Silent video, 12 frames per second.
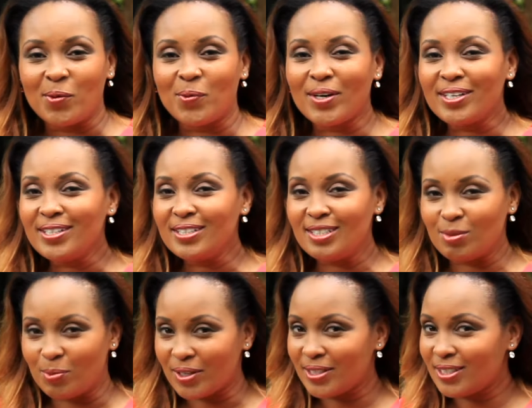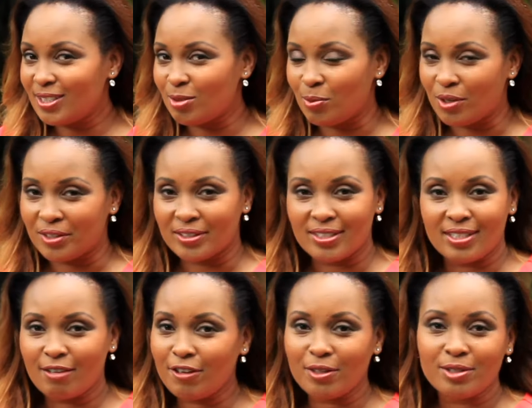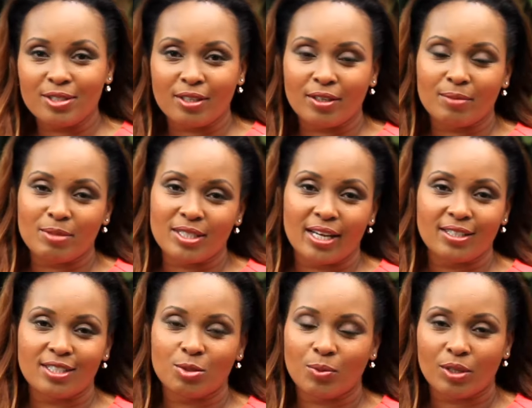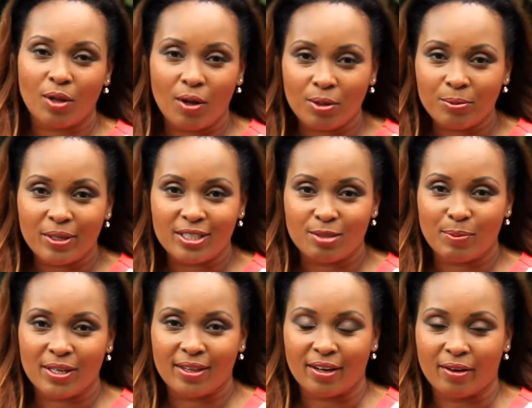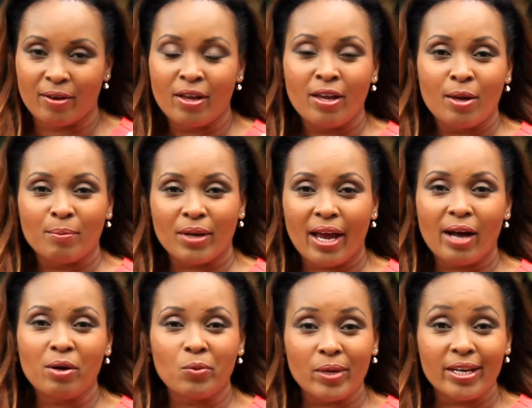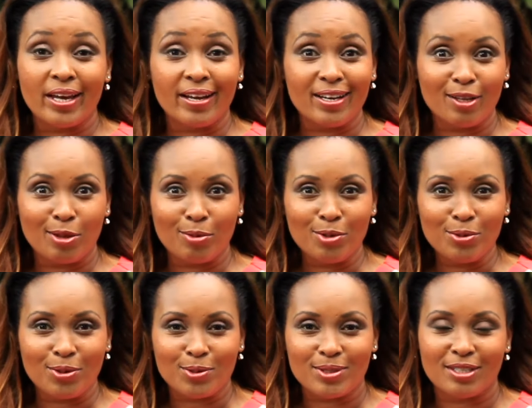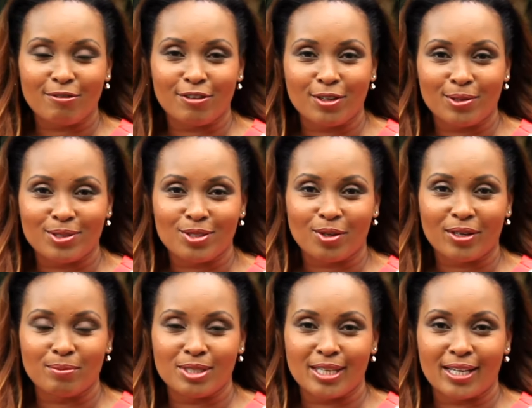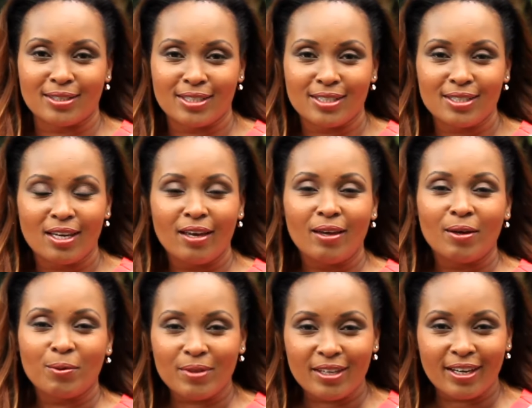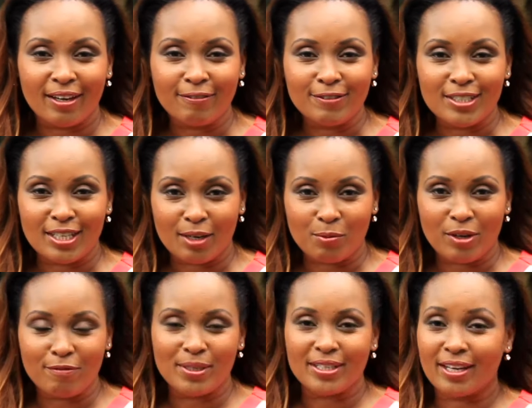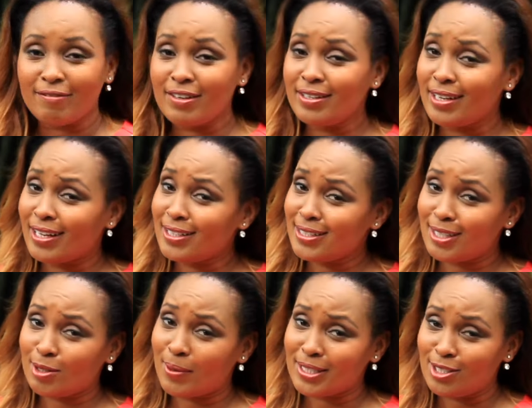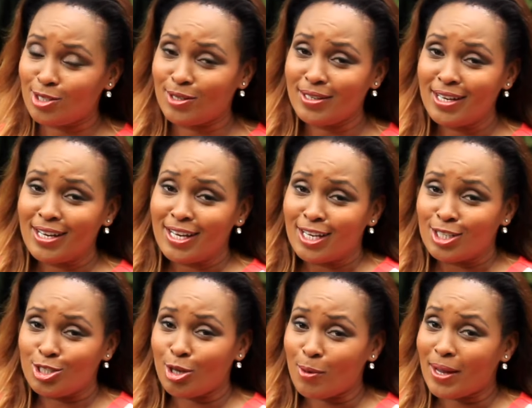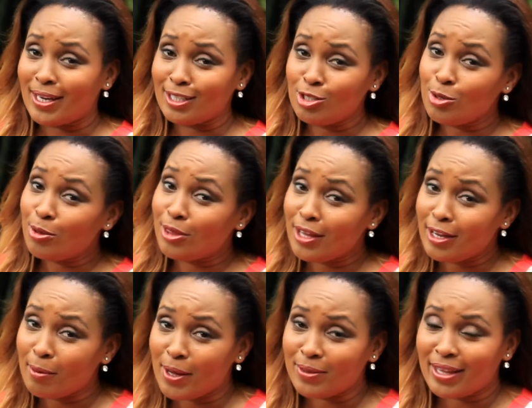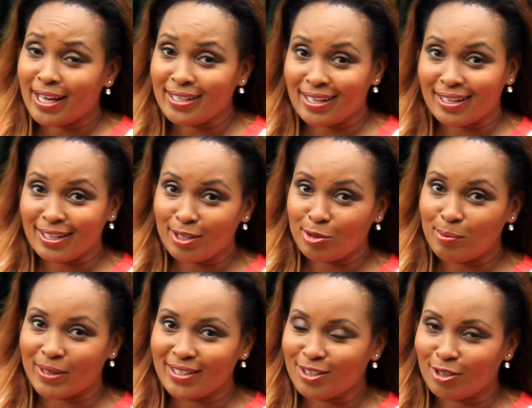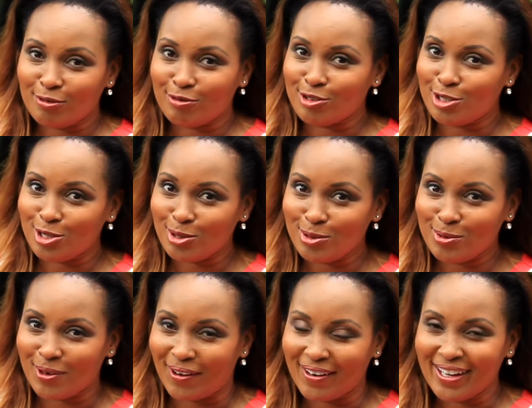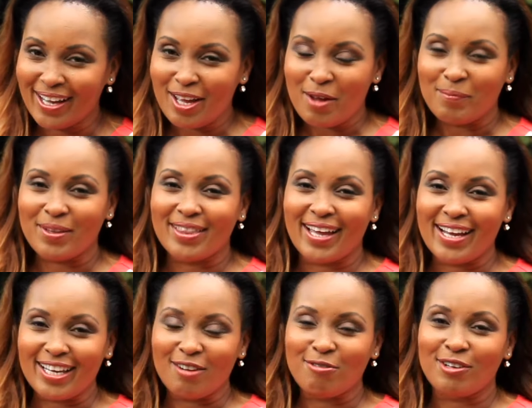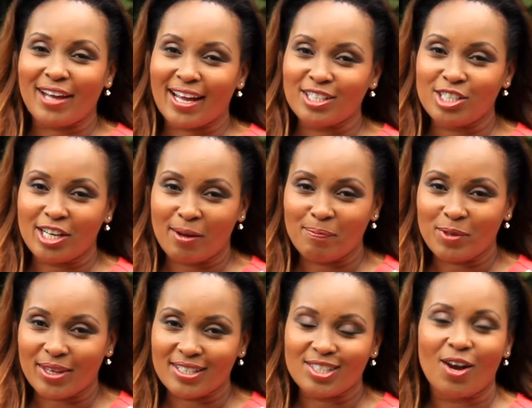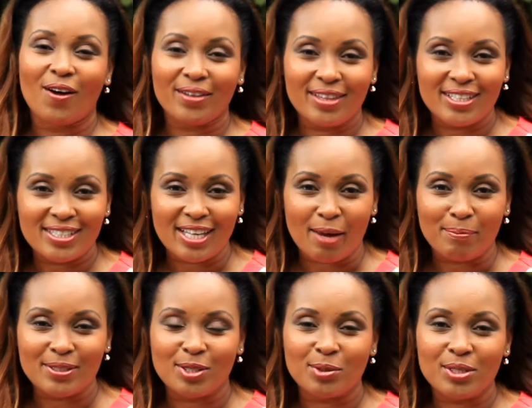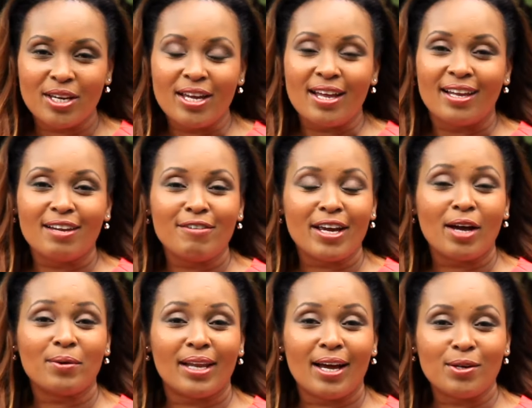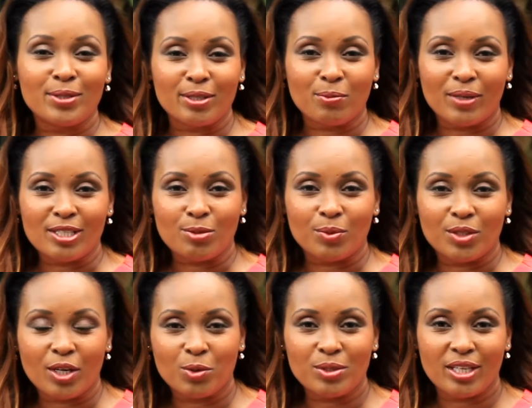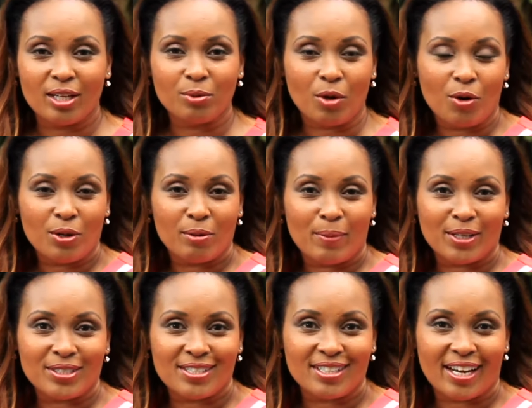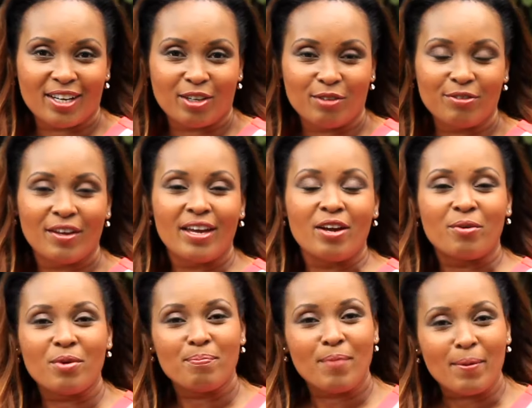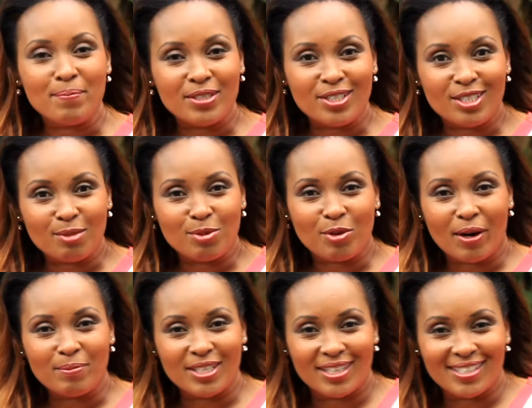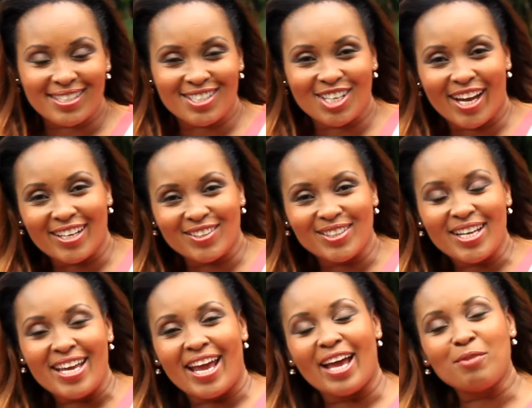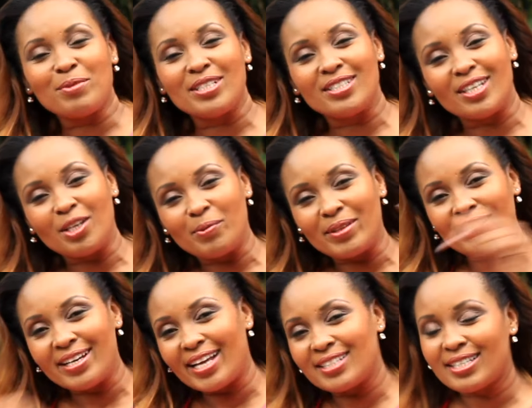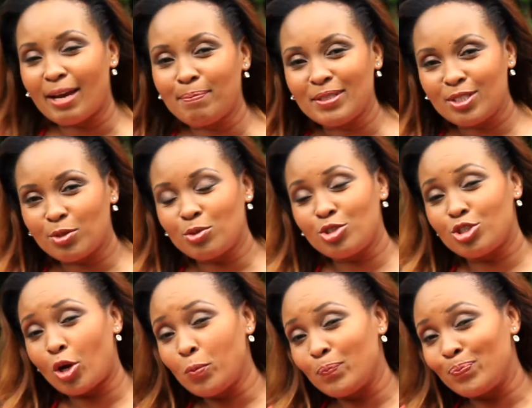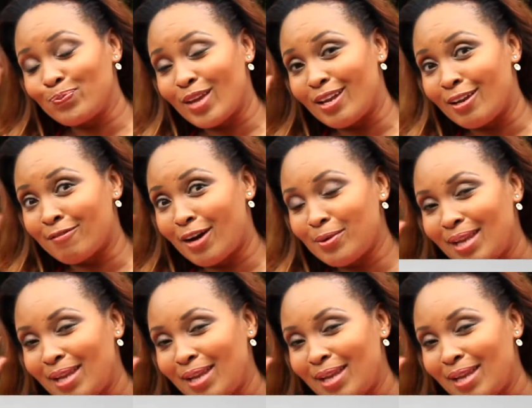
Words, words, words. Difficult circumstances will always be there. But how are we getting through those difficult circumstances? With the gifts that we've been given is the question. So I'll let you think about that a little bit, not for too long. But thank you for catching up with us on this episode. Living Out Loud at Westwood Hotel, all about to sign off. Remember to subscribe to this channel and we see you with the next episode. So live out